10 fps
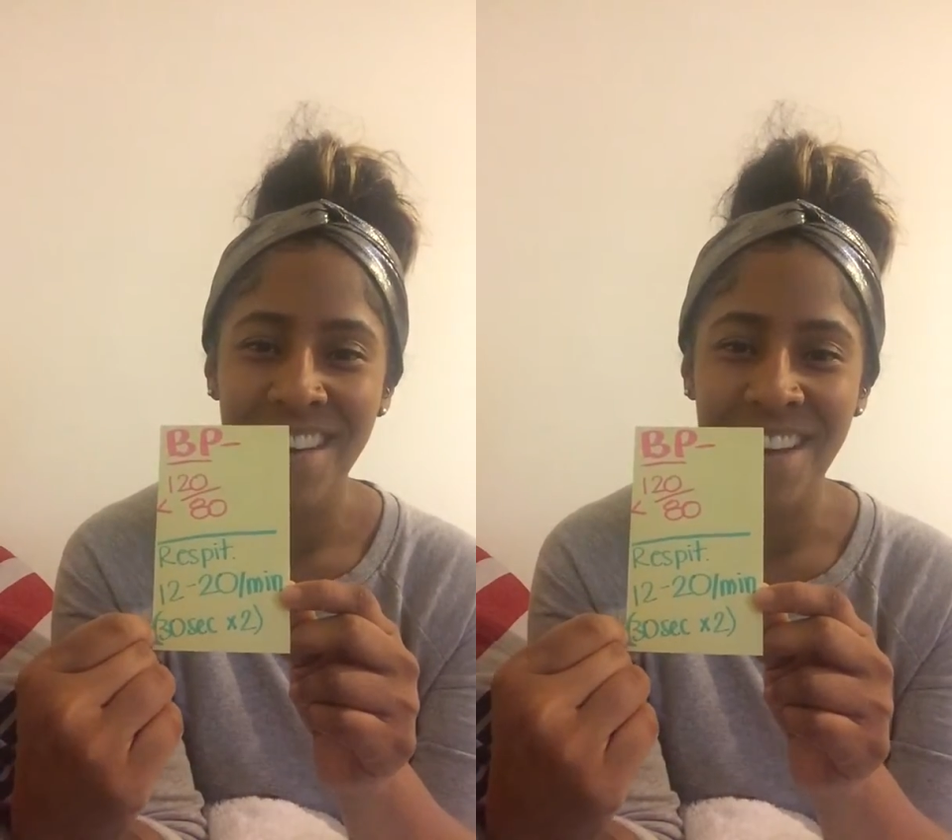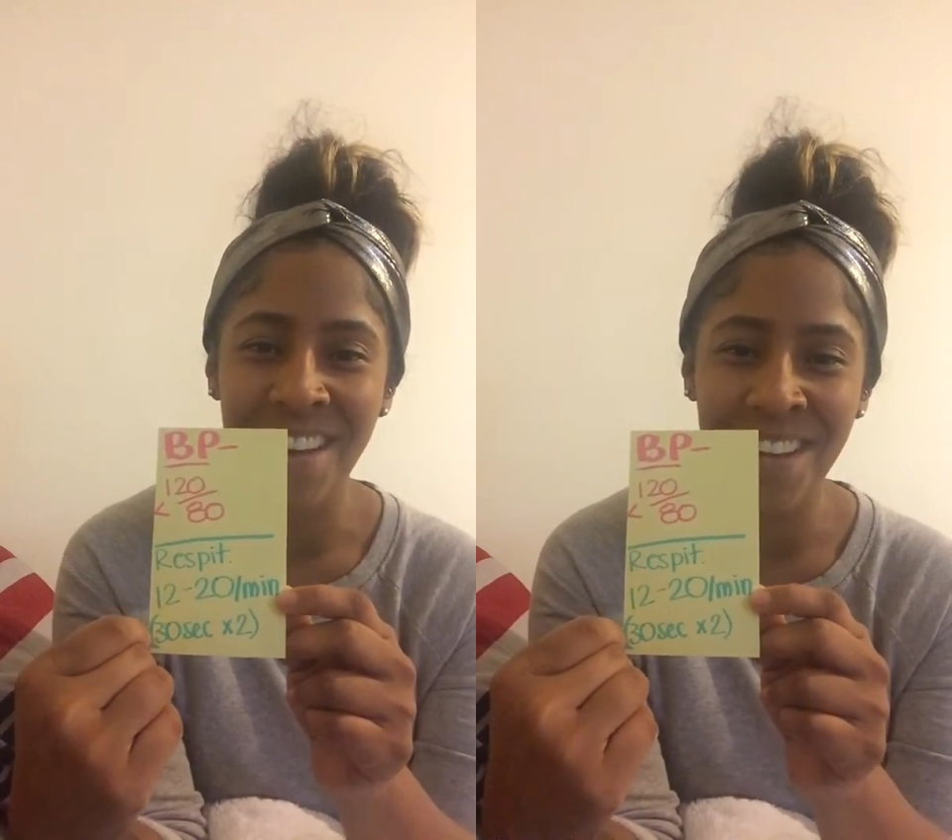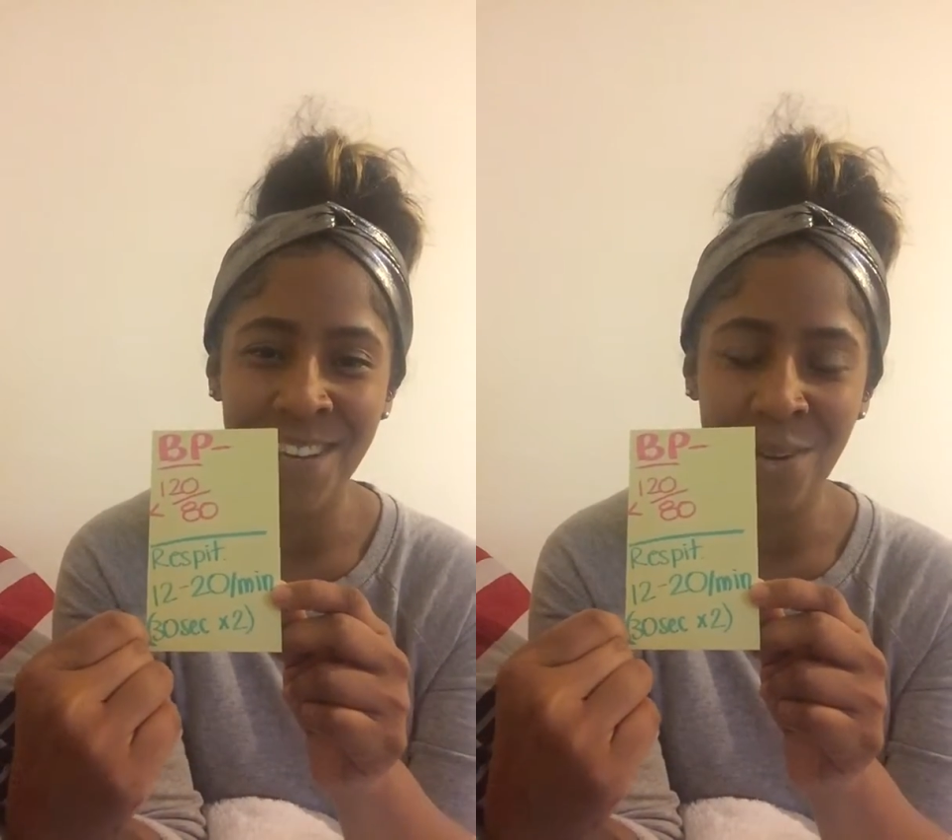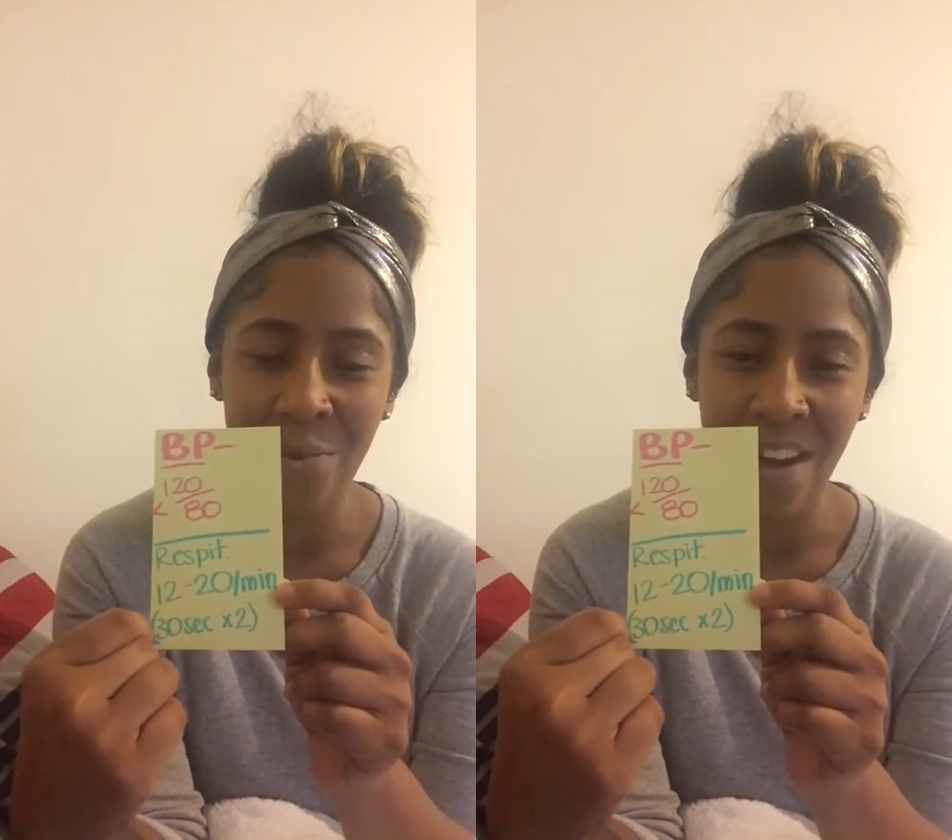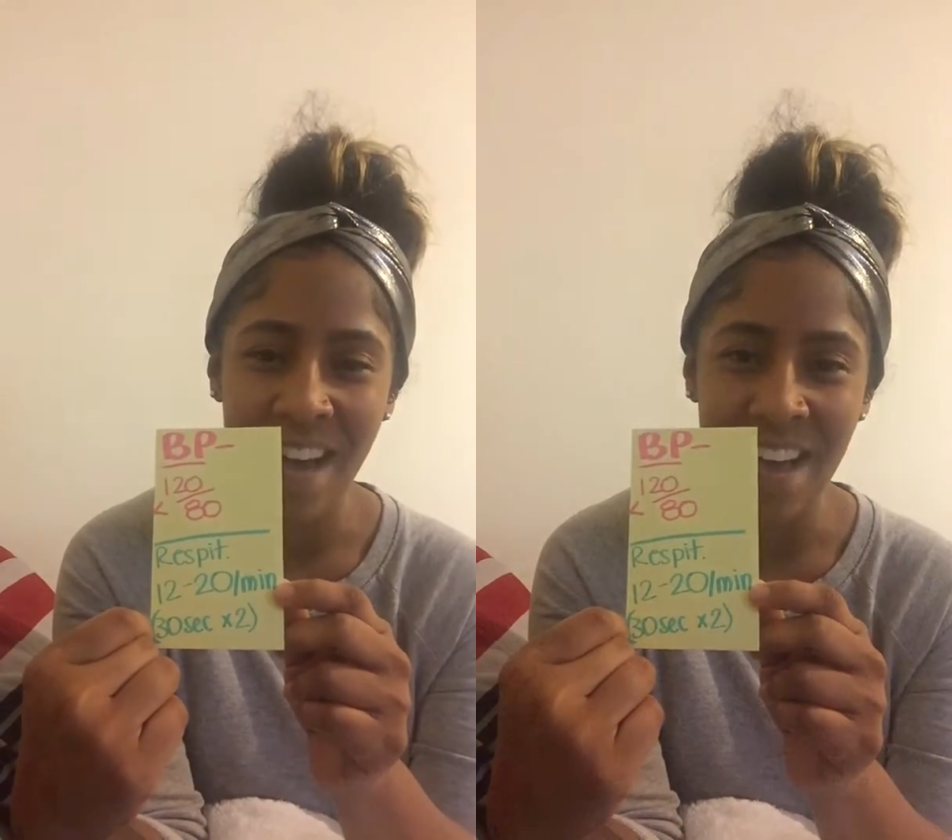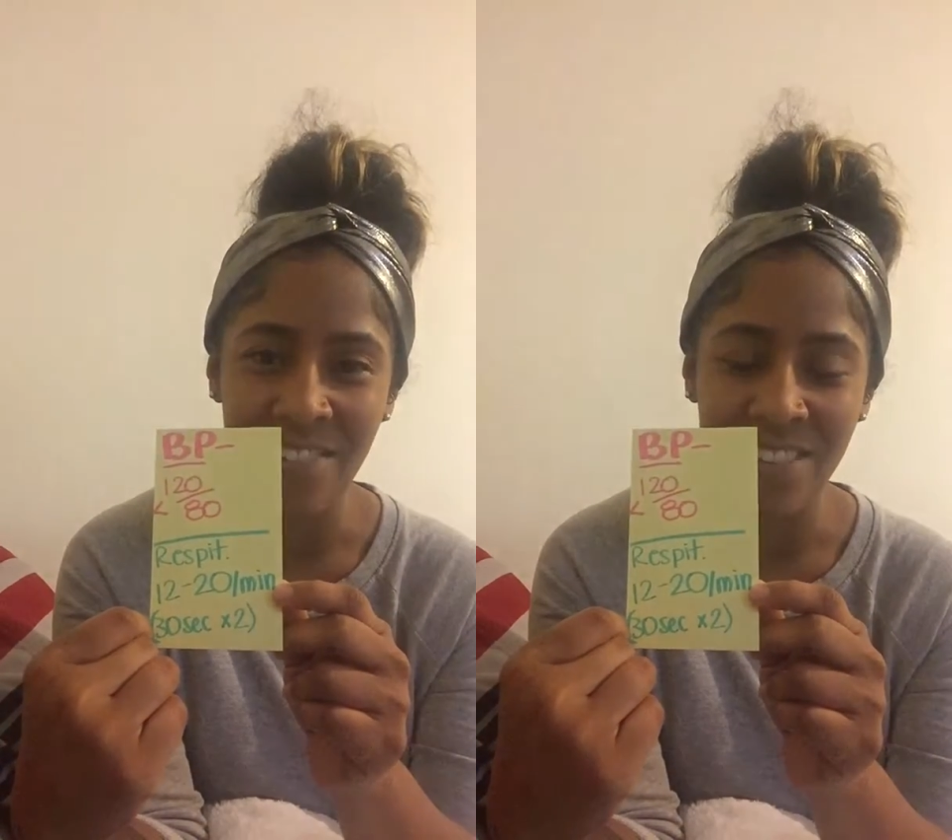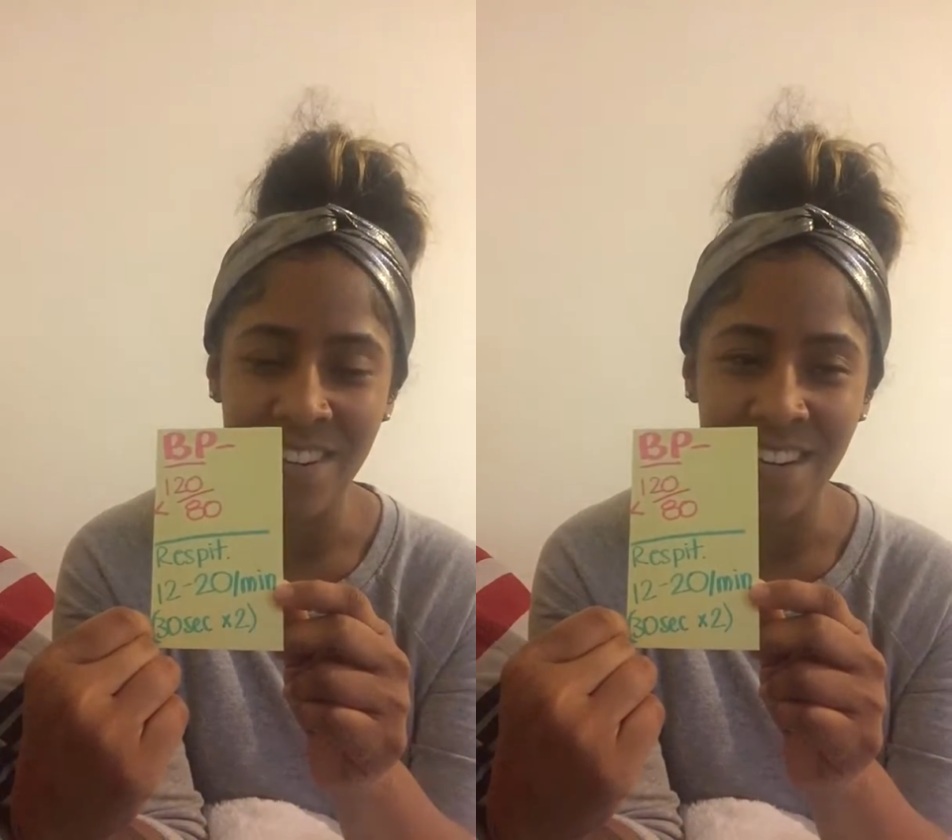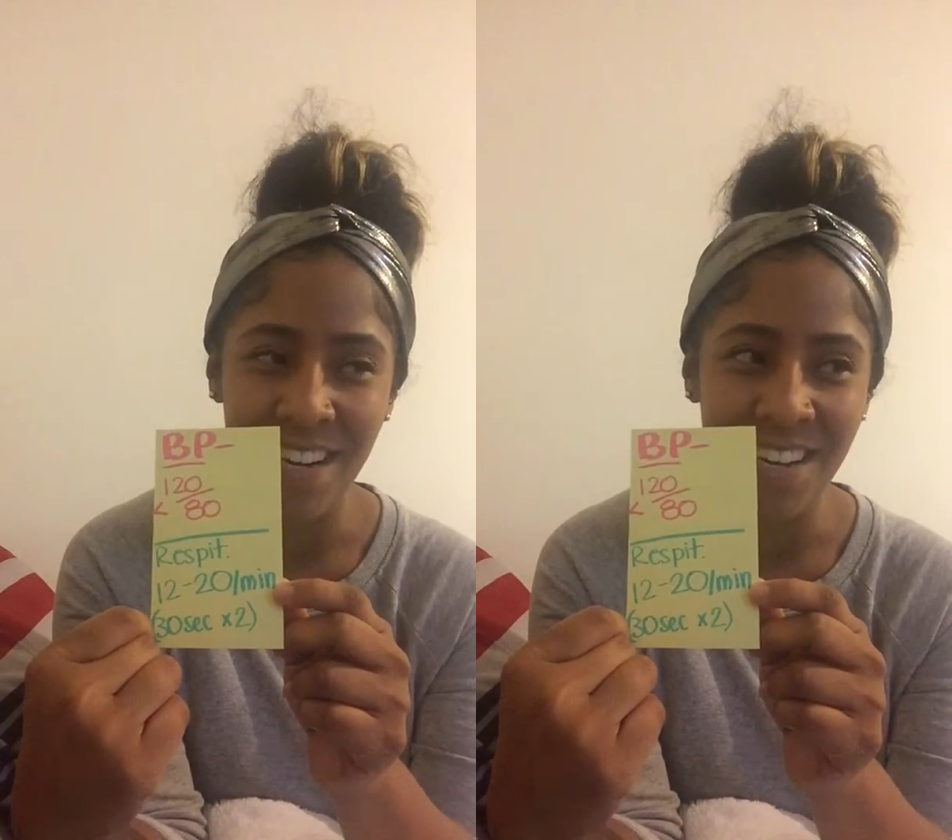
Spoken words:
a little while after